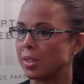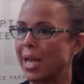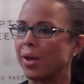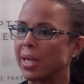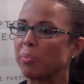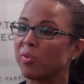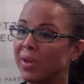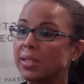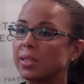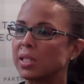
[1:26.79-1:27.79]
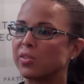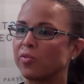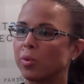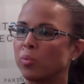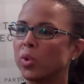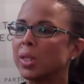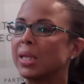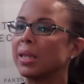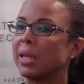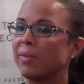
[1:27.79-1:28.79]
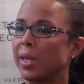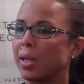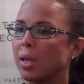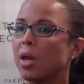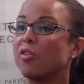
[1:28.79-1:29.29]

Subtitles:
and how that prevents us from really living